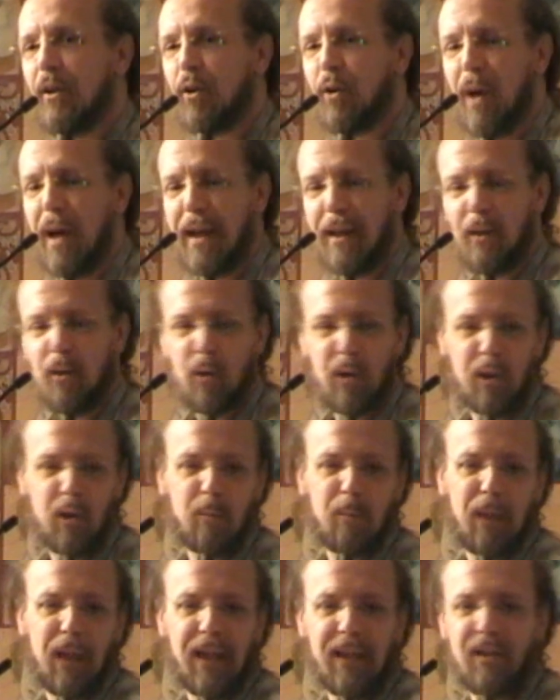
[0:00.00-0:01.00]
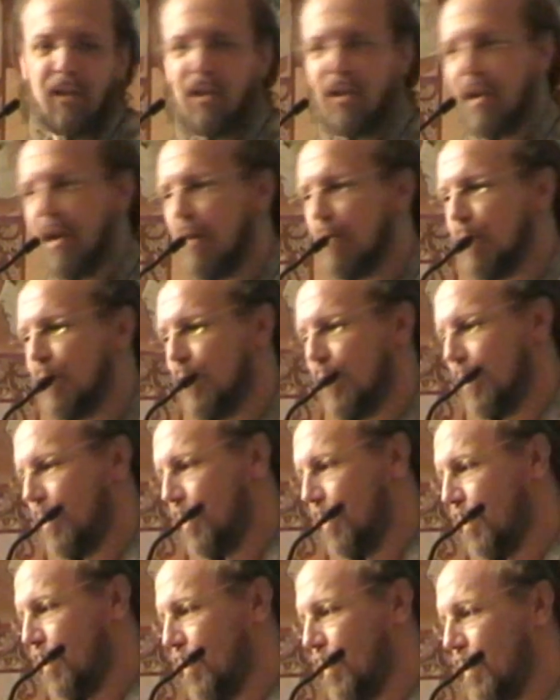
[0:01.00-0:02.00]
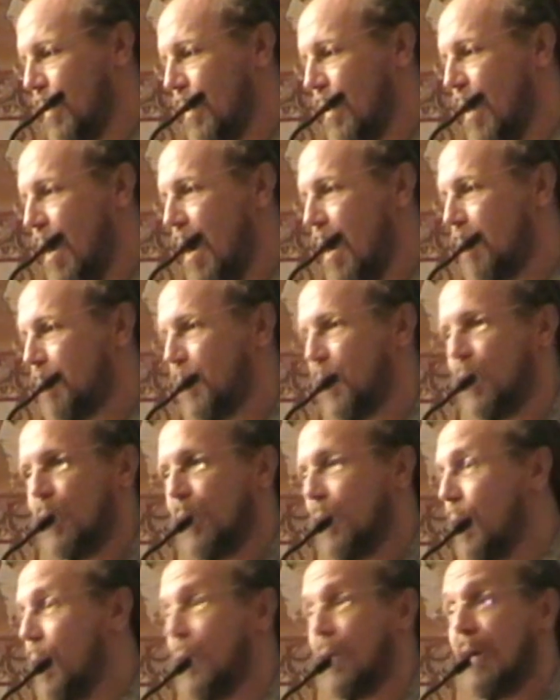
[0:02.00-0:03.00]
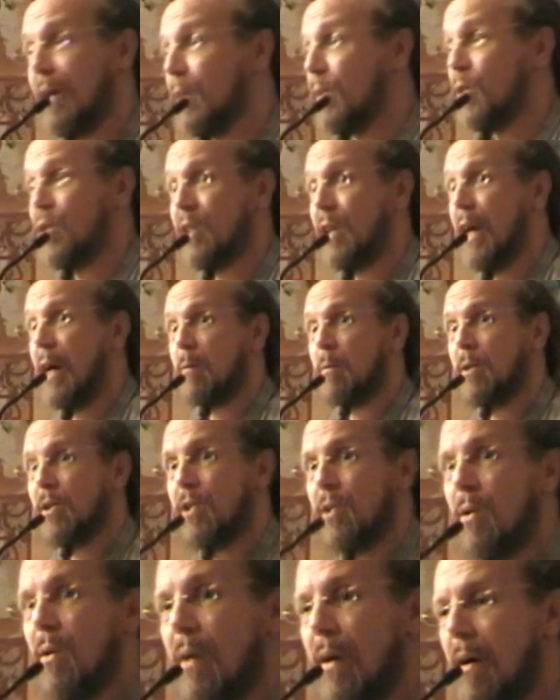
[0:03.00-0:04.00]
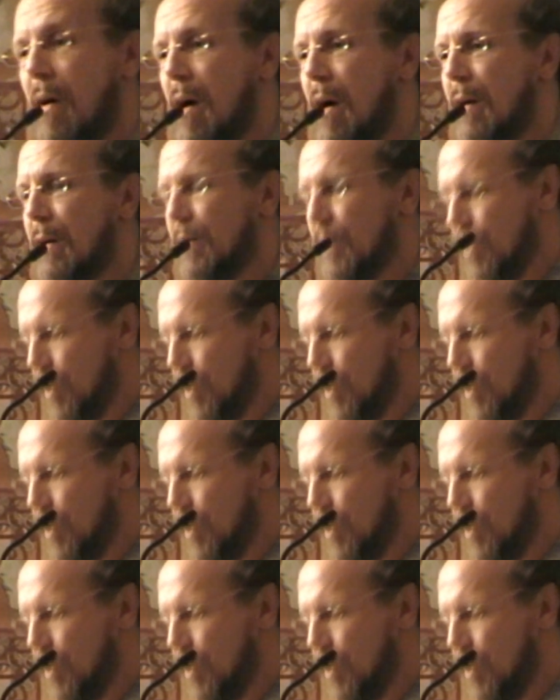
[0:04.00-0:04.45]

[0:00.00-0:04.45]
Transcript: and trying to explain stuff to cops who don't understand what's going on.